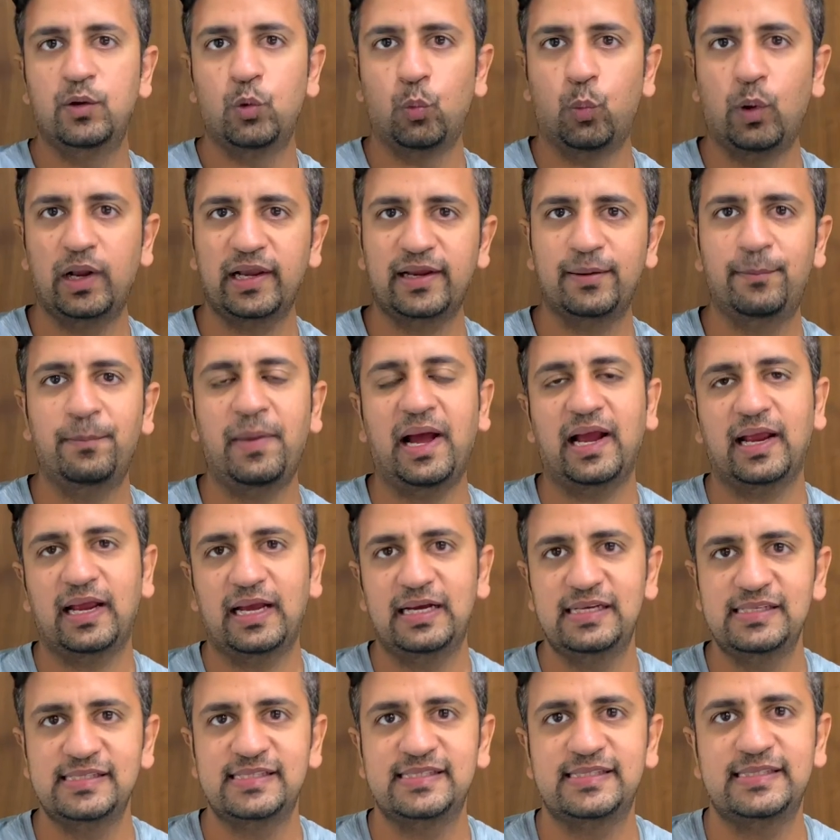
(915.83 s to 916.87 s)
Welcome back
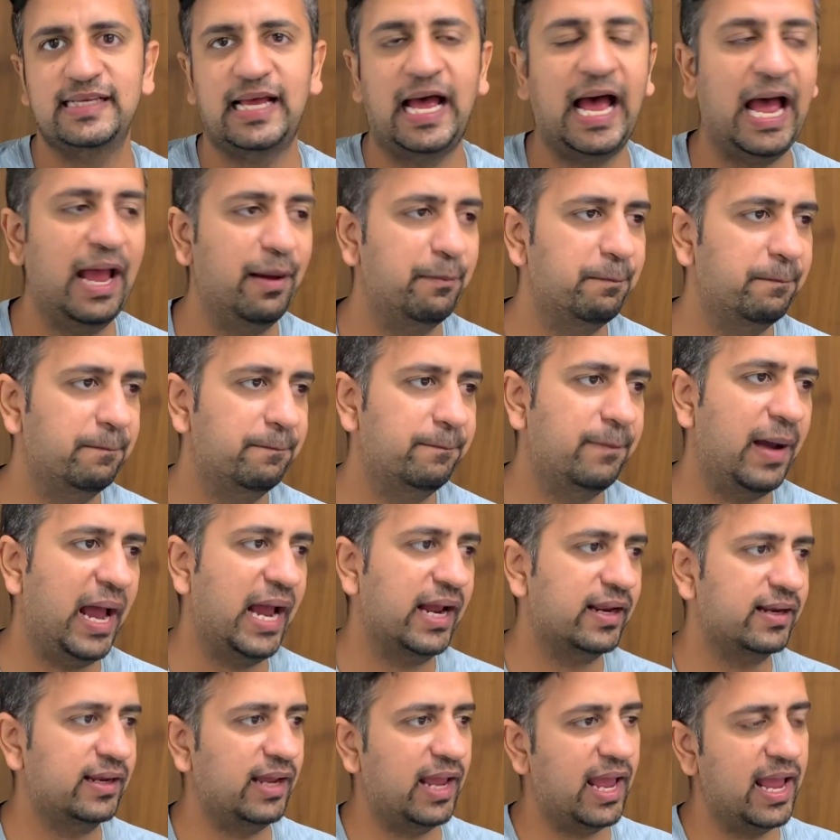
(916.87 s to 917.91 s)
guys, I'm
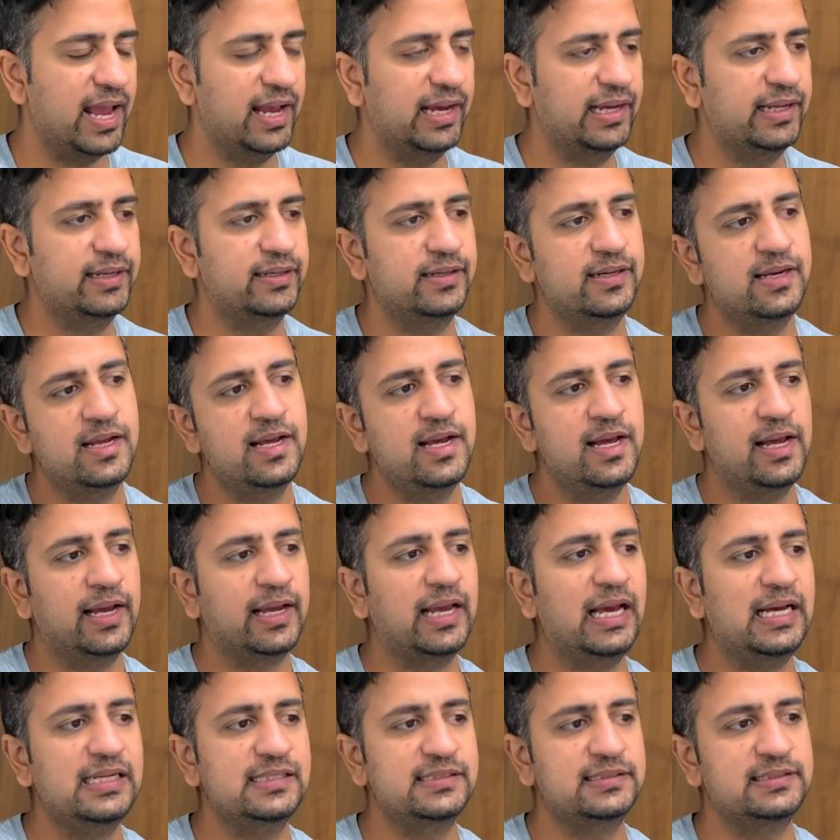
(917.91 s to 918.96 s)
back, and
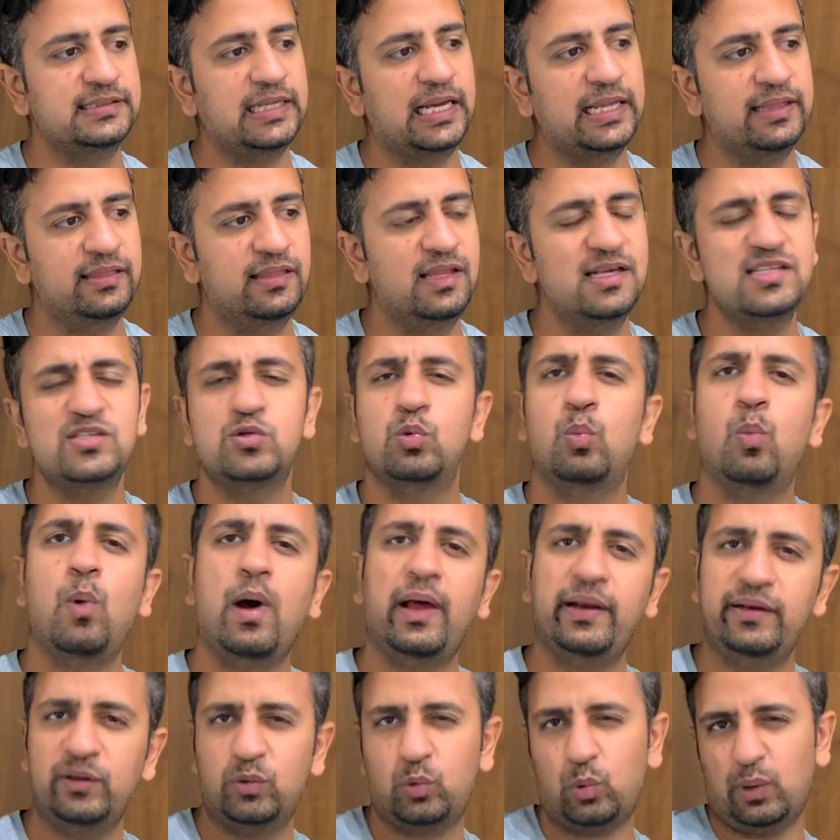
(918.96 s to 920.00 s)
guys, this
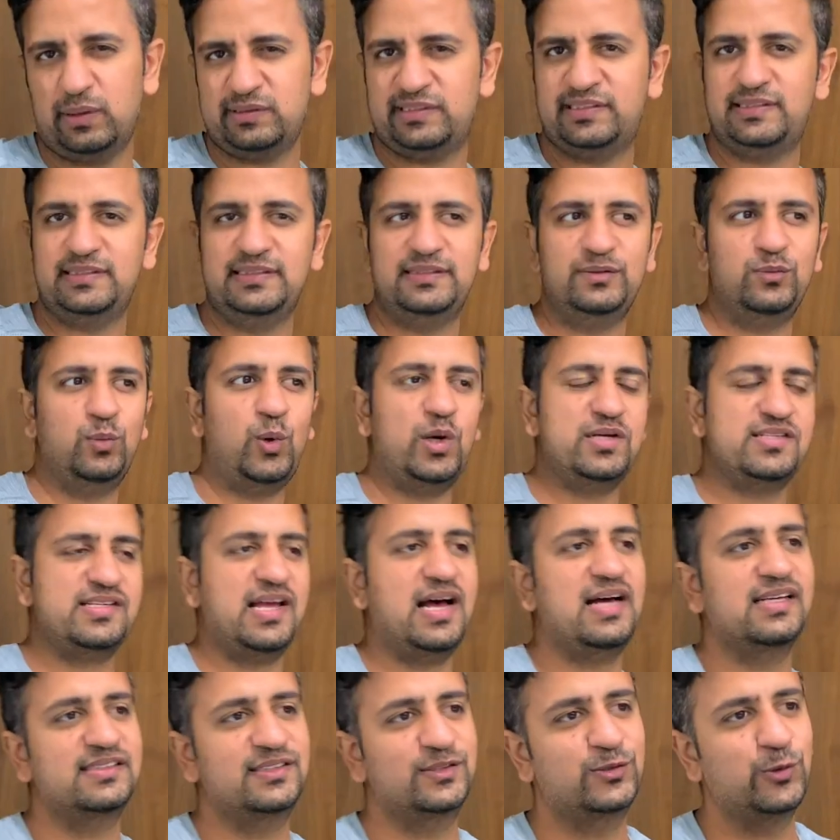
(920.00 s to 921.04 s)
one question was
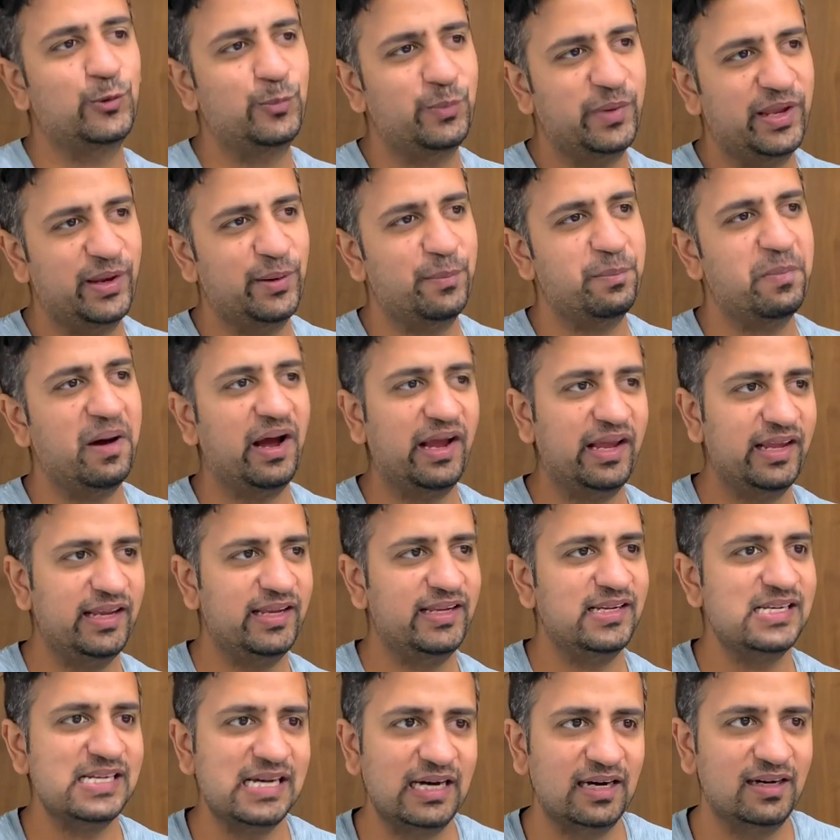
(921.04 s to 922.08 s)
asked to me
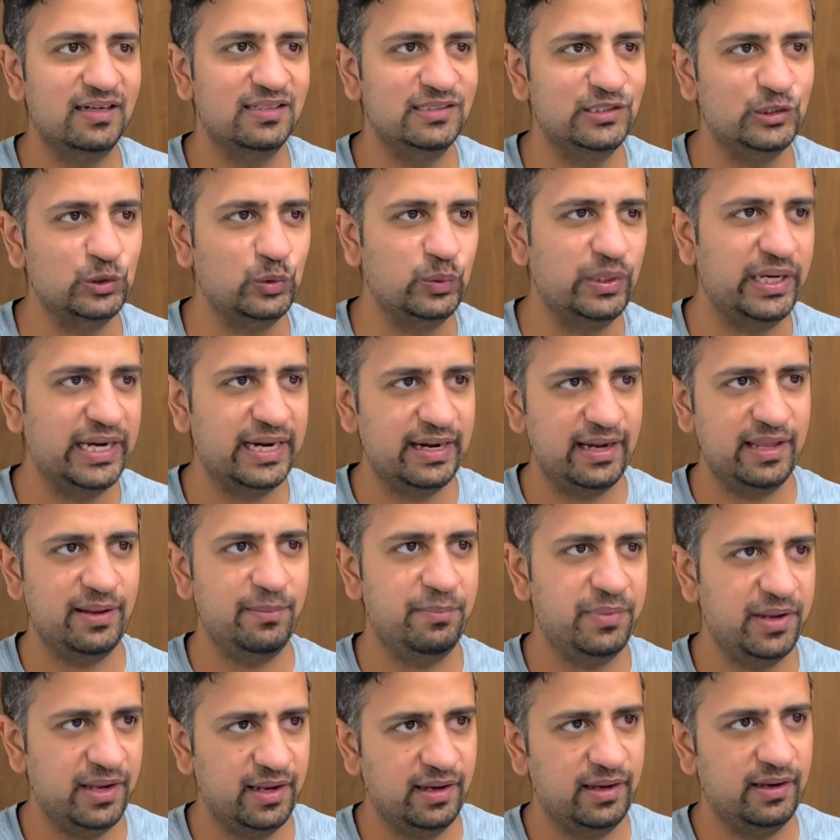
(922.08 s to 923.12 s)
by a junior
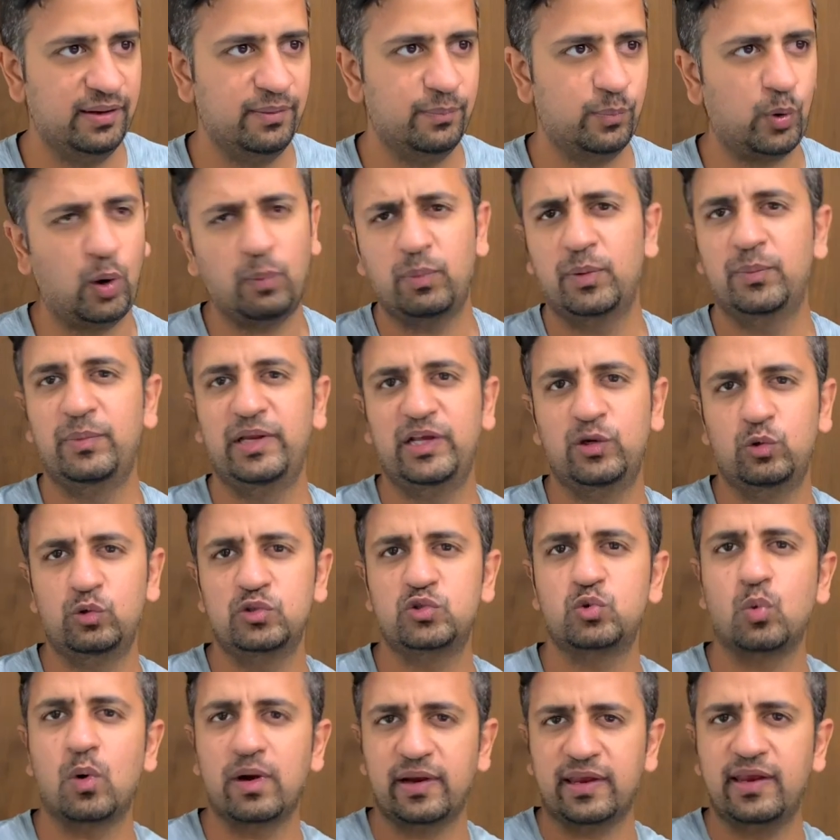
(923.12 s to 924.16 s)
DBA probably who's
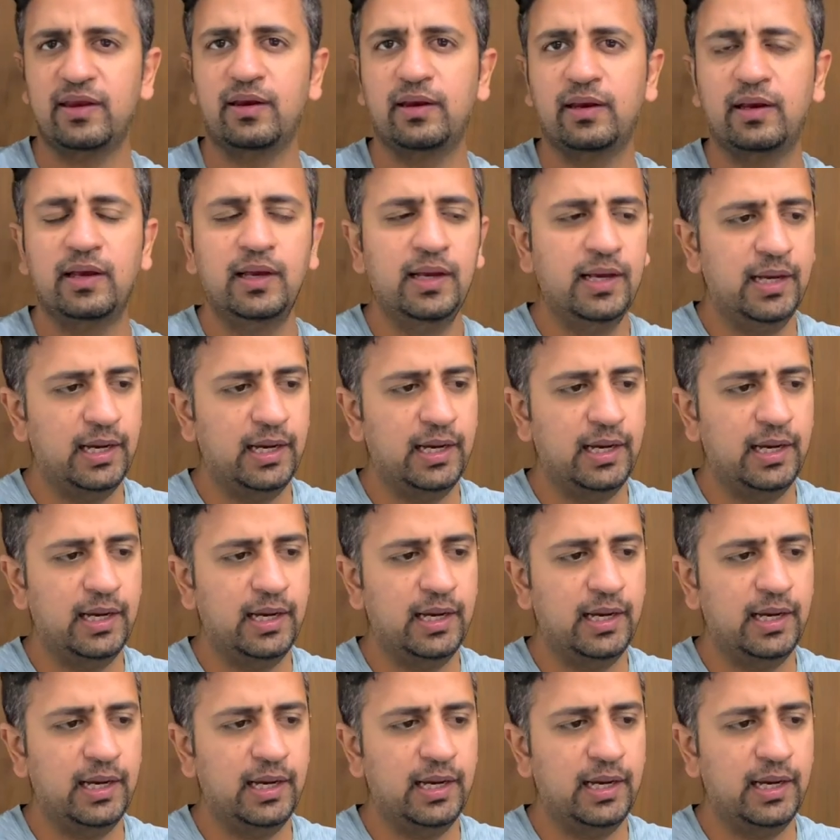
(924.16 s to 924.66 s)
working